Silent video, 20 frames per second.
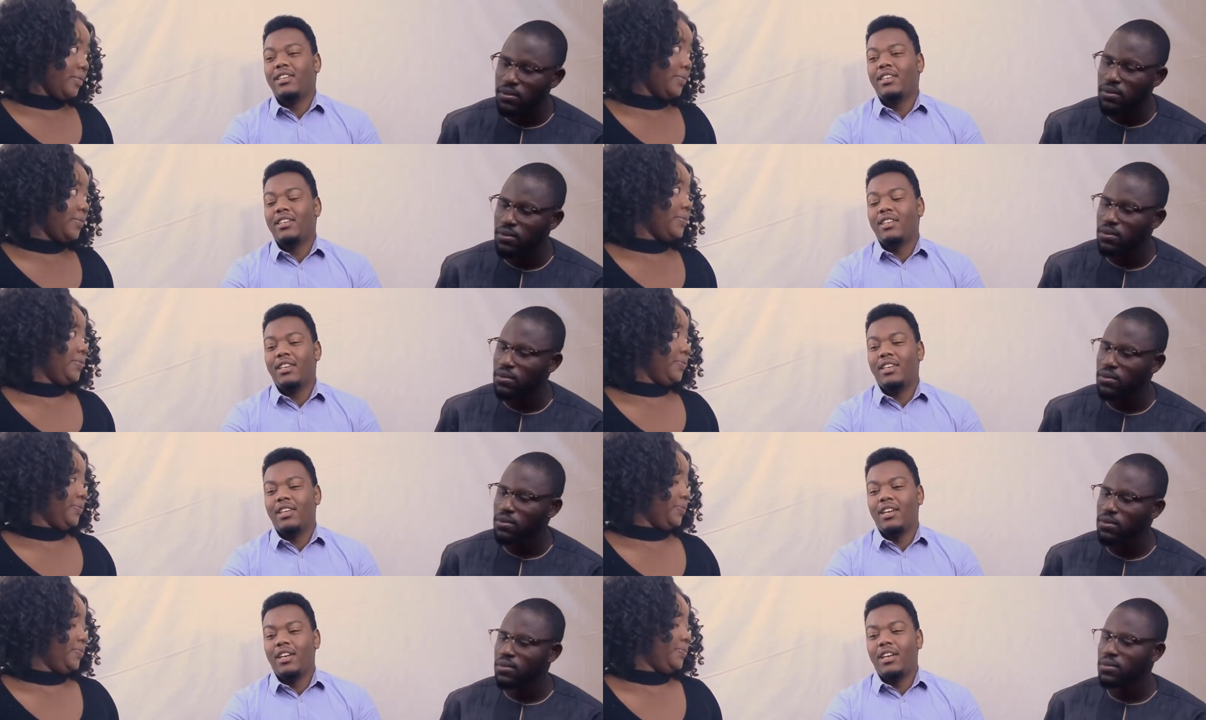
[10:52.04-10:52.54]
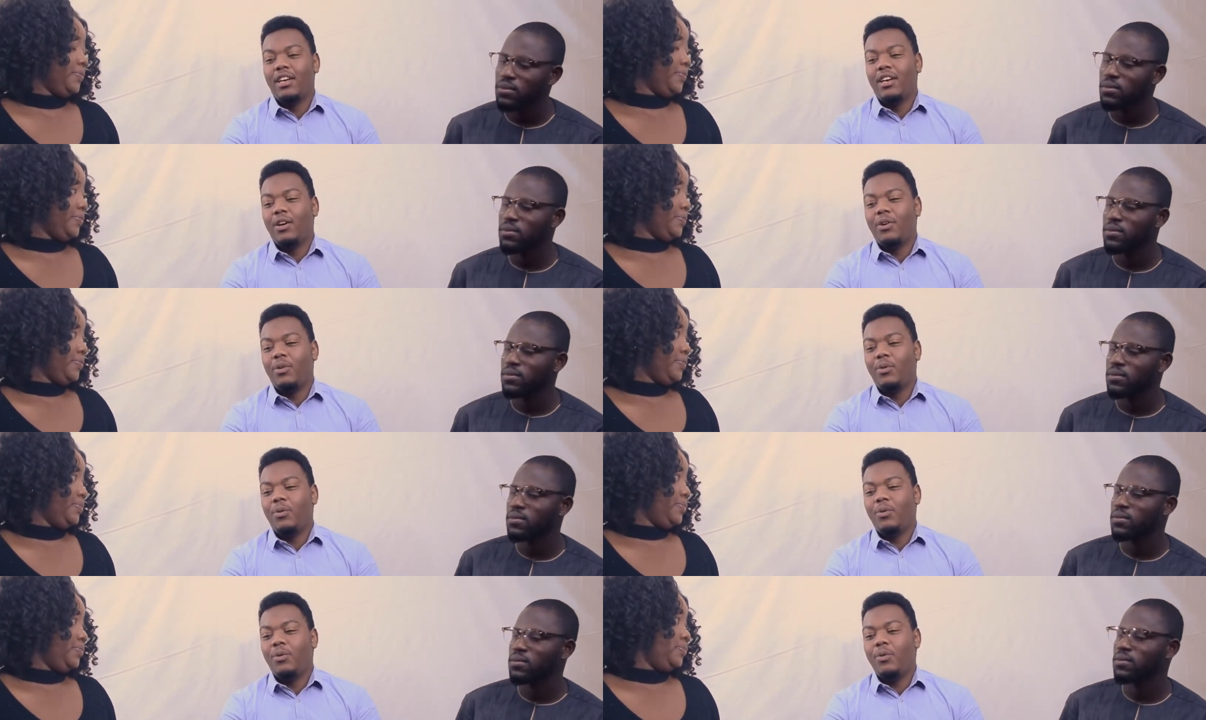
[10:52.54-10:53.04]
Speaker 1: Yeah.
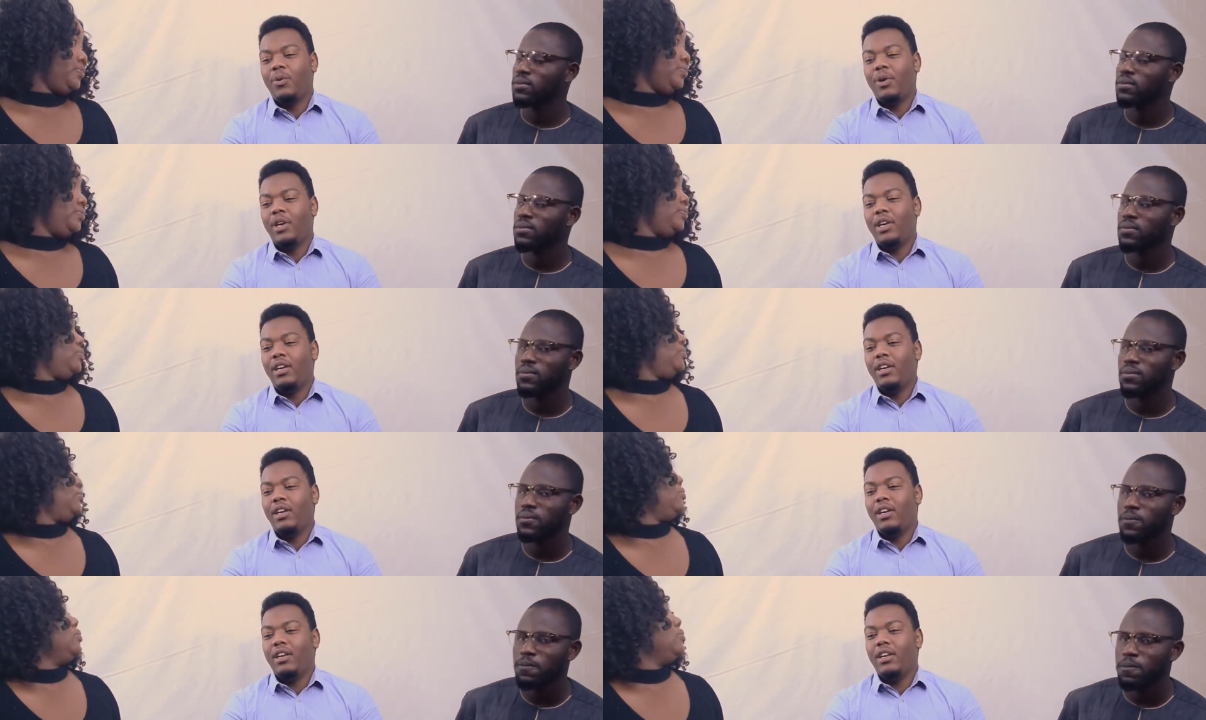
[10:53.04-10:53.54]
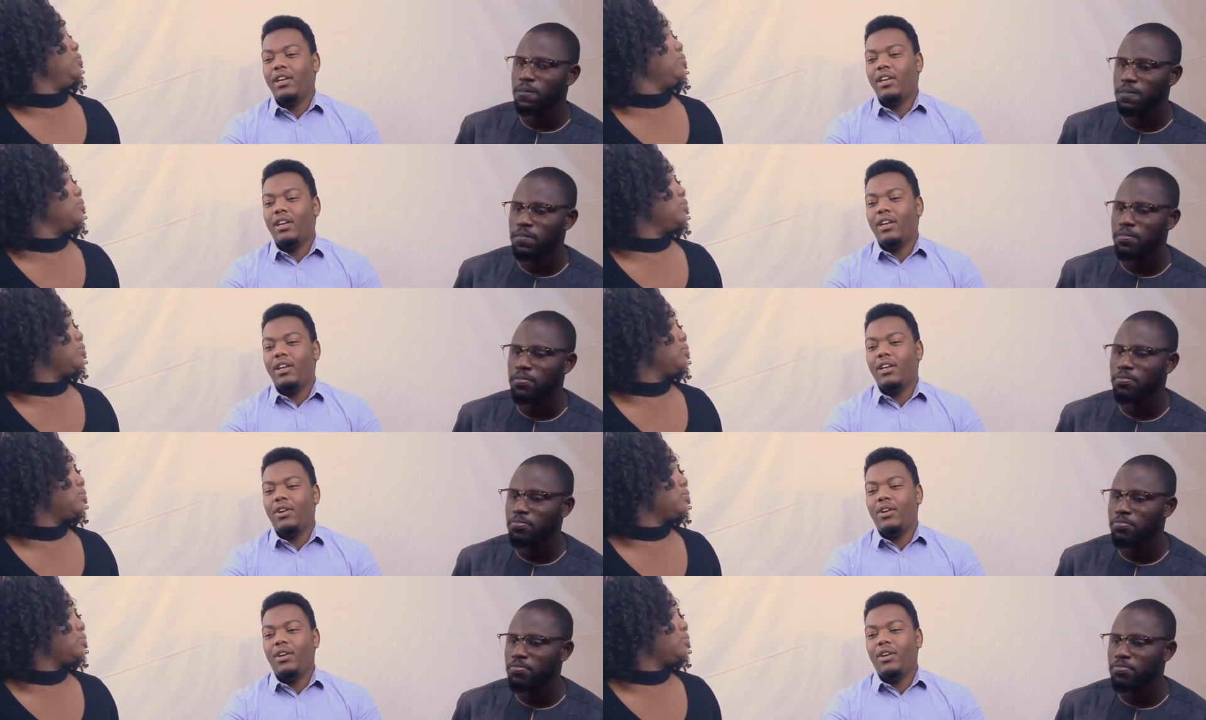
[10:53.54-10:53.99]
We